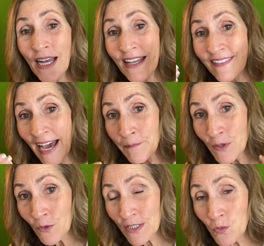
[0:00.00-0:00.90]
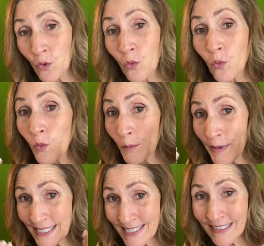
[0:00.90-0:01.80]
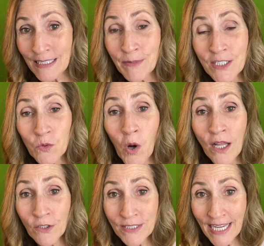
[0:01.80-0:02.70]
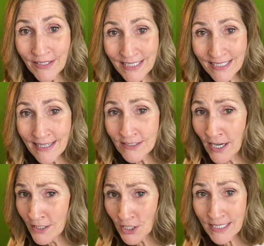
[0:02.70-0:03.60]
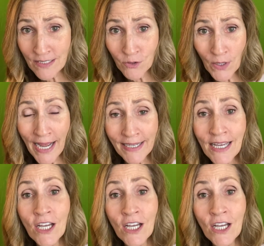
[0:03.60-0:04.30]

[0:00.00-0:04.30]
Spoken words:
That mucus will basically be swallowed down into the digestive tract.